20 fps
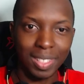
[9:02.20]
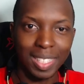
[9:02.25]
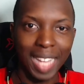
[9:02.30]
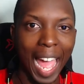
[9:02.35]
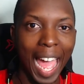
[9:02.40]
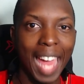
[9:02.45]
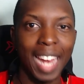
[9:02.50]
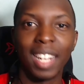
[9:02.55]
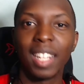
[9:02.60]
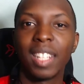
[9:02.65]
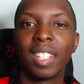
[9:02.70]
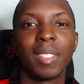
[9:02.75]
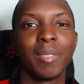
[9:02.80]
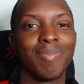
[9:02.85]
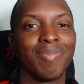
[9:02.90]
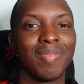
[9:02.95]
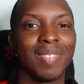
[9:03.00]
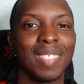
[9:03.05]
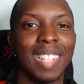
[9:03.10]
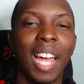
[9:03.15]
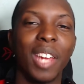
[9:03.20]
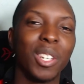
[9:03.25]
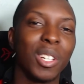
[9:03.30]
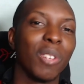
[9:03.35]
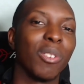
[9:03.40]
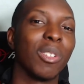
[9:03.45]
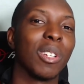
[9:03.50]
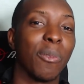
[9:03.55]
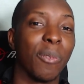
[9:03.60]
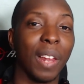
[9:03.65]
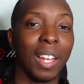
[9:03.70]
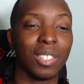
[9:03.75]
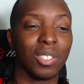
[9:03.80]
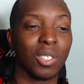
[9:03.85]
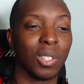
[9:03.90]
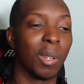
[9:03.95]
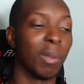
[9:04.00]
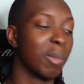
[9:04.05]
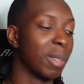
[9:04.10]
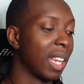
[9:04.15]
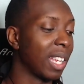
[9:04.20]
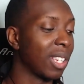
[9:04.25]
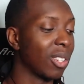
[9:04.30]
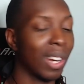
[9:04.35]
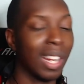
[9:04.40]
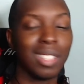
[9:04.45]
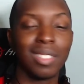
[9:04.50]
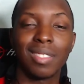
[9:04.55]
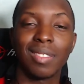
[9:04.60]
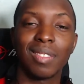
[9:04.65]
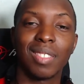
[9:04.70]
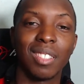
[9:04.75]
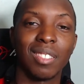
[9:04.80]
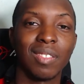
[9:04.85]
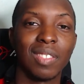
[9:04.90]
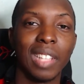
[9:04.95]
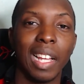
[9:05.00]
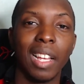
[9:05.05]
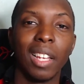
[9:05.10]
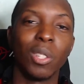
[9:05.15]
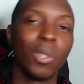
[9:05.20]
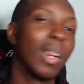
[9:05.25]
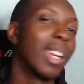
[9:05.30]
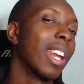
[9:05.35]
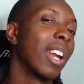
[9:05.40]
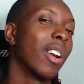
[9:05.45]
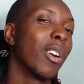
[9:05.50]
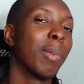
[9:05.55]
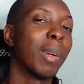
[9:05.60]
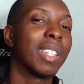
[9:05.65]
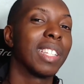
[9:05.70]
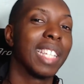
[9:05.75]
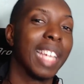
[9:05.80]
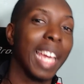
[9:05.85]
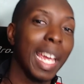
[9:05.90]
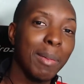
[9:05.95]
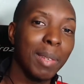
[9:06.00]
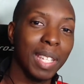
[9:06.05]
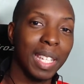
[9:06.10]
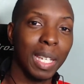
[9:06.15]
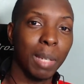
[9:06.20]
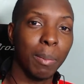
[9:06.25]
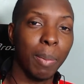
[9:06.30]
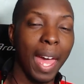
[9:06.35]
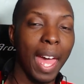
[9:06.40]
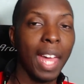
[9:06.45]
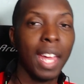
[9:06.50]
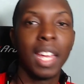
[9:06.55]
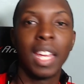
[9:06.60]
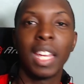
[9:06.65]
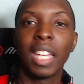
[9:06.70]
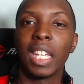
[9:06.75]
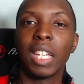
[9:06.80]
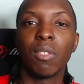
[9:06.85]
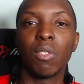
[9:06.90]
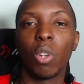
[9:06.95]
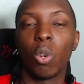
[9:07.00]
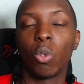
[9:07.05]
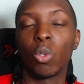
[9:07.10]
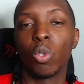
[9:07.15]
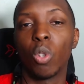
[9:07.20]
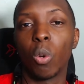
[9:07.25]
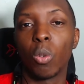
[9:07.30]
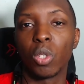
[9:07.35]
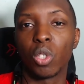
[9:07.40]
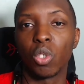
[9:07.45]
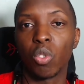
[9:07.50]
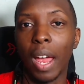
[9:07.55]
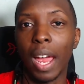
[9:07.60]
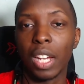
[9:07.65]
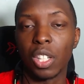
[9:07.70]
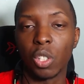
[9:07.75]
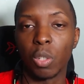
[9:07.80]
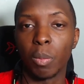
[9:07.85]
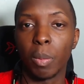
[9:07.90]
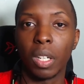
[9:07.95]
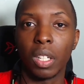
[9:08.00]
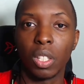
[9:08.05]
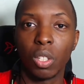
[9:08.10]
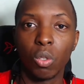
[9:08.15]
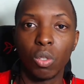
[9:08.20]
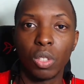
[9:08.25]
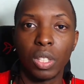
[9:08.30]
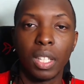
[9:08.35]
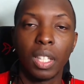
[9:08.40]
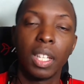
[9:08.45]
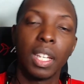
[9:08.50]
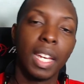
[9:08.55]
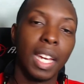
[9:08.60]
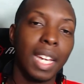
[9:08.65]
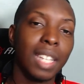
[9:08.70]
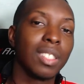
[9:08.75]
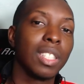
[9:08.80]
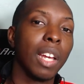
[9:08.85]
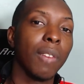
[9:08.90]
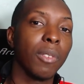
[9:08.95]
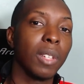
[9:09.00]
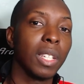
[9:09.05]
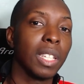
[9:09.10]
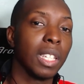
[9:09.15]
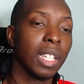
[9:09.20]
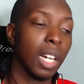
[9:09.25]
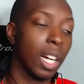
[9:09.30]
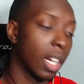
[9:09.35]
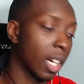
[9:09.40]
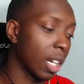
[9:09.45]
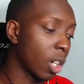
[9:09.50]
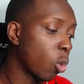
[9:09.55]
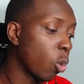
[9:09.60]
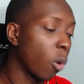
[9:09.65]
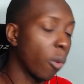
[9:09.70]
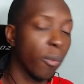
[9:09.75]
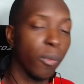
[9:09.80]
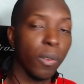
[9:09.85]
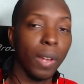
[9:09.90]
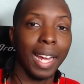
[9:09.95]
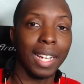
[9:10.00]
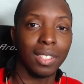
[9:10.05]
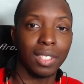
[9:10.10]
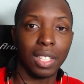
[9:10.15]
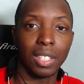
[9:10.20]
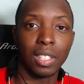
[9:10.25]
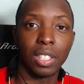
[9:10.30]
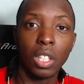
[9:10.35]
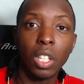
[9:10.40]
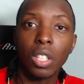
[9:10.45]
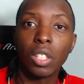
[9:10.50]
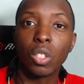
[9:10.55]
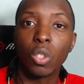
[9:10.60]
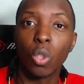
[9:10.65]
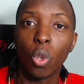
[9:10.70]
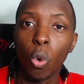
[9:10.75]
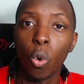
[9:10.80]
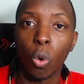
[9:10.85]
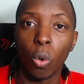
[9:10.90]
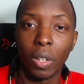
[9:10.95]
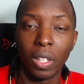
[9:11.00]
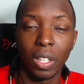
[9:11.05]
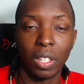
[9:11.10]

that? Now you can really flex on them and be like, yo, you ain't heard about the gaming keypad? Even though you know it's trash, you barely use it, it's definitely a cool flex because it looks cool. It